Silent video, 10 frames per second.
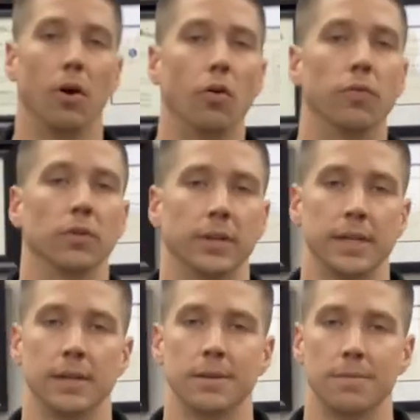
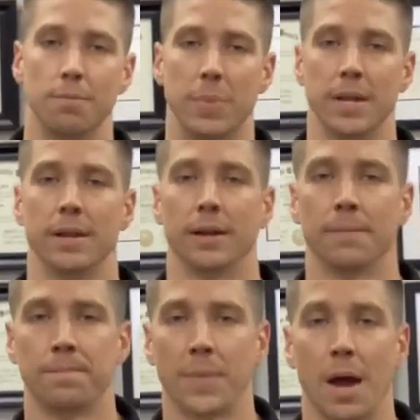overly bending.
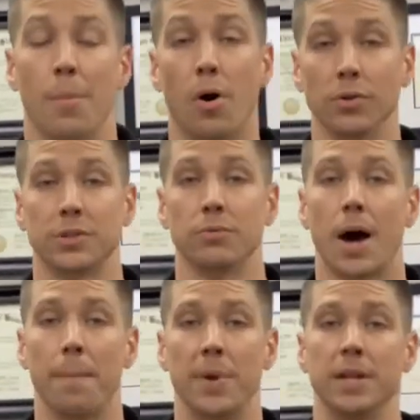I'm also
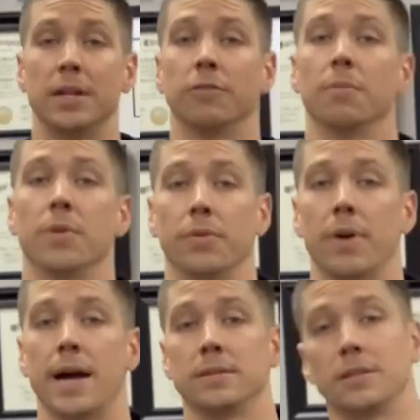not bending from the
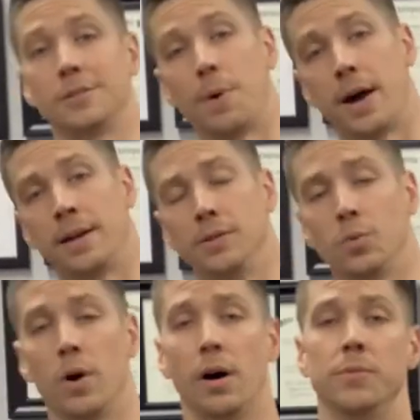thoracic spine as
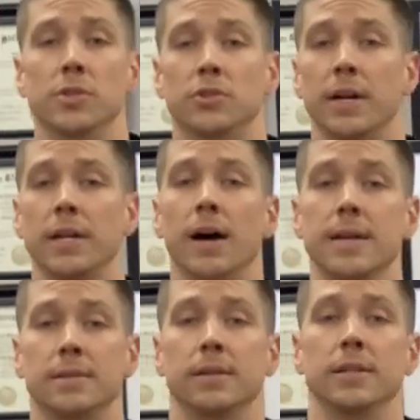well. I'm just trying to
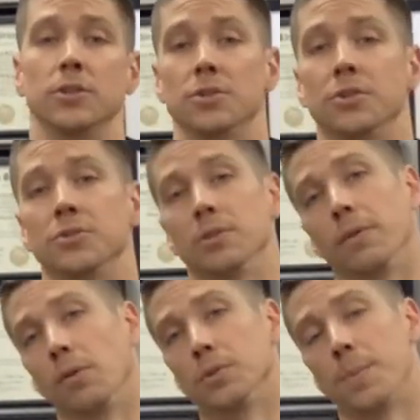isolate just your
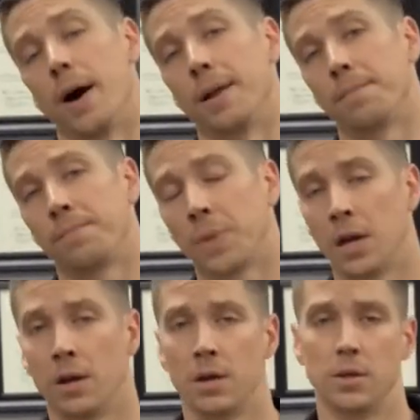cervical spine.
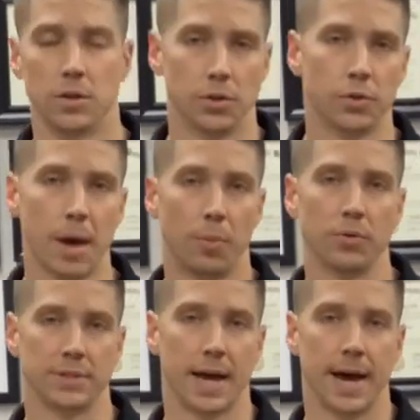You can do that
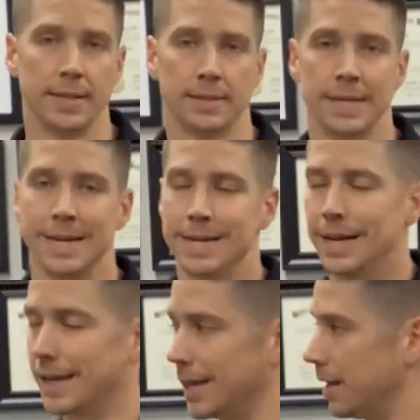both sides.
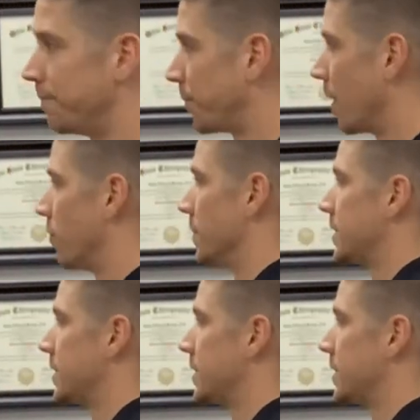Again, from a